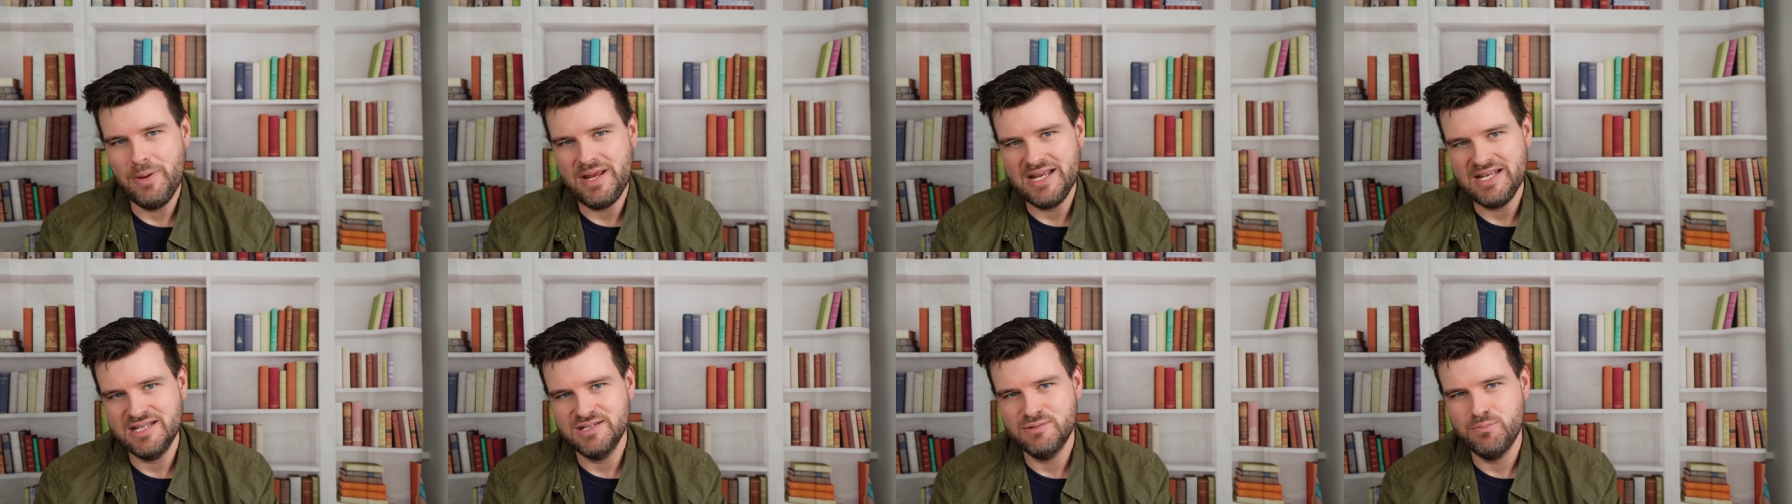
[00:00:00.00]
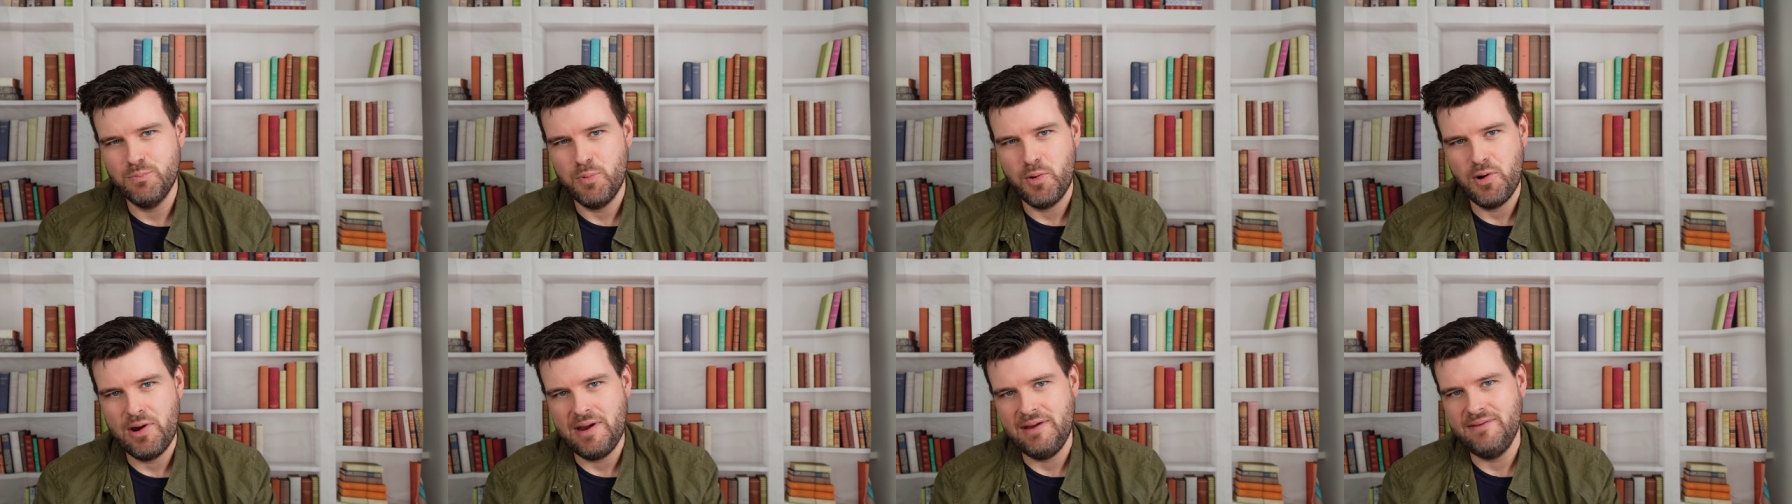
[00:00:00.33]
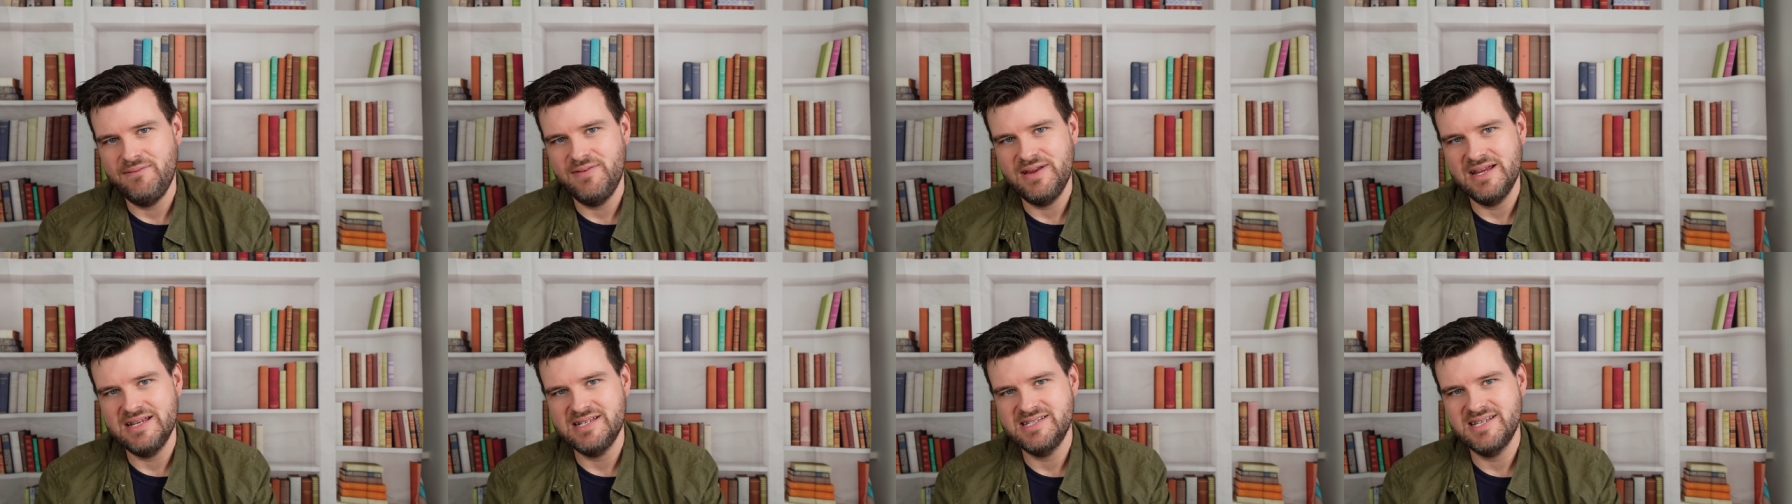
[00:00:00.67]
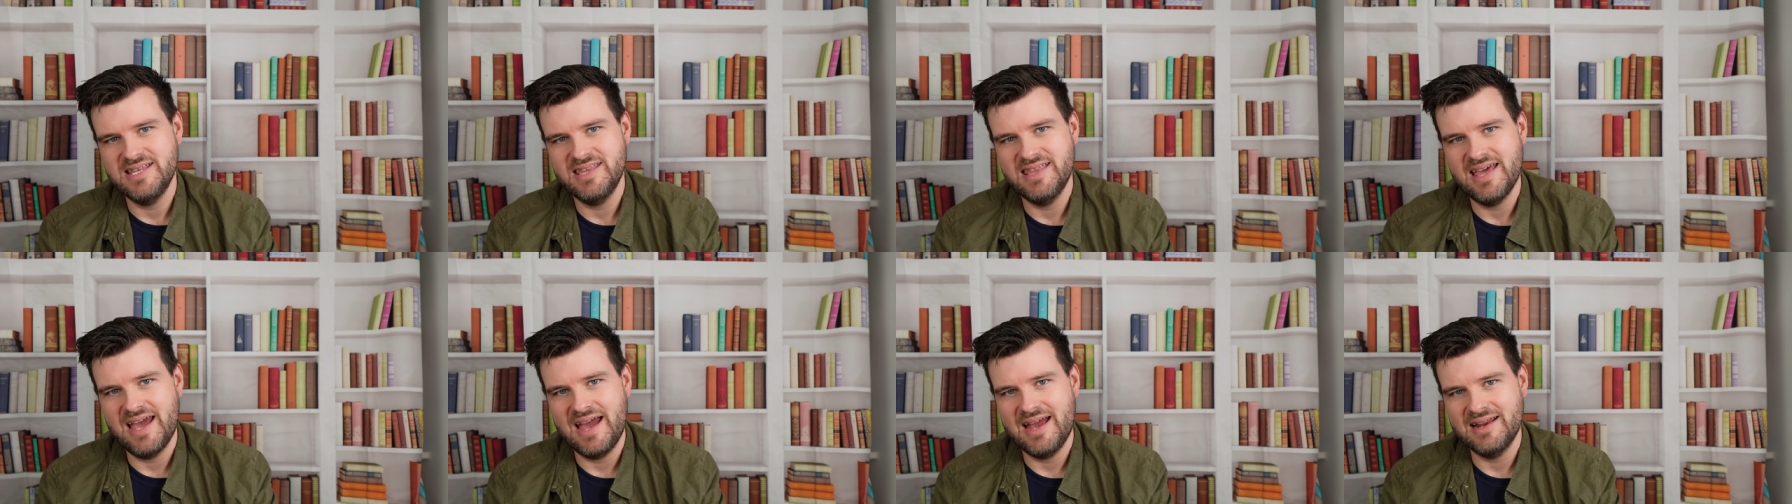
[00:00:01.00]
weeks previous
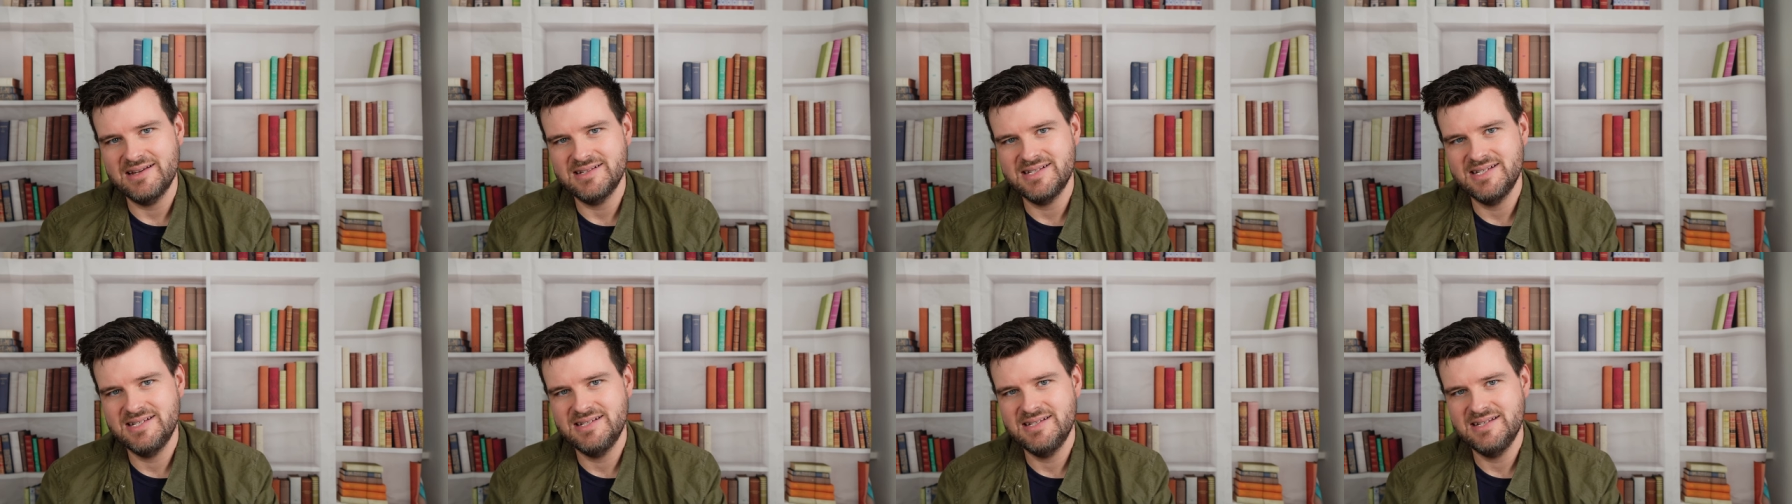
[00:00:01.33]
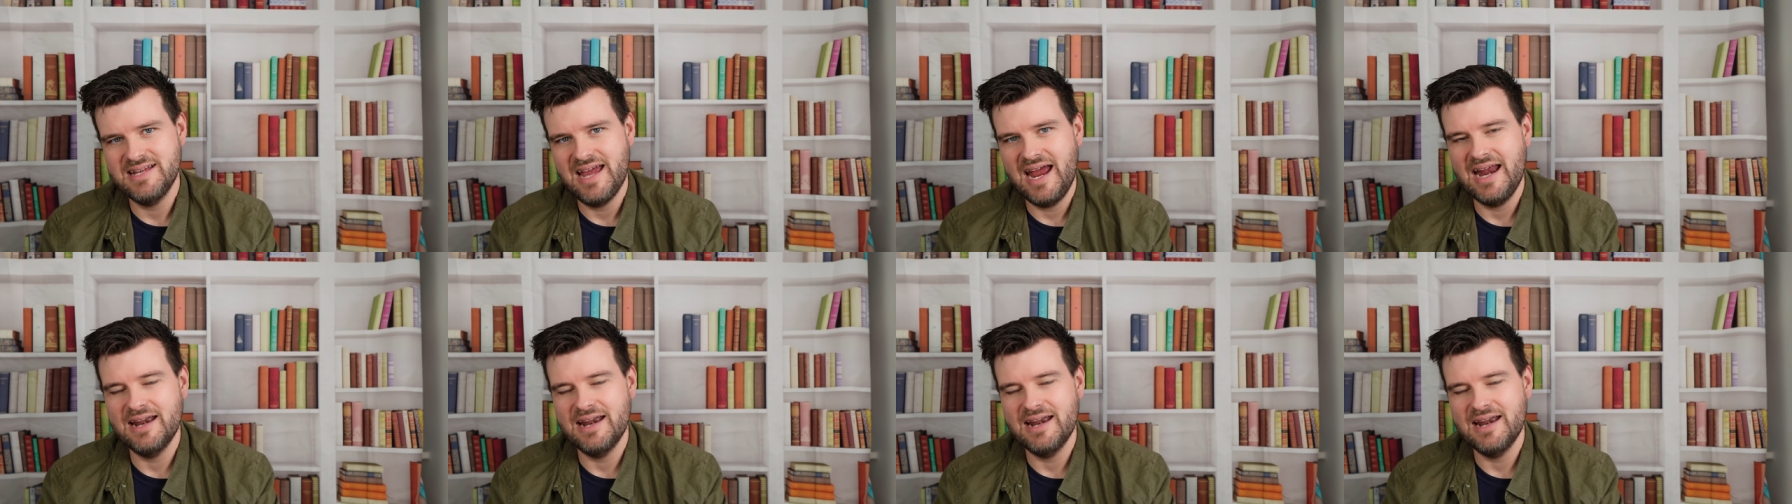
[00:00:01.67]
to that.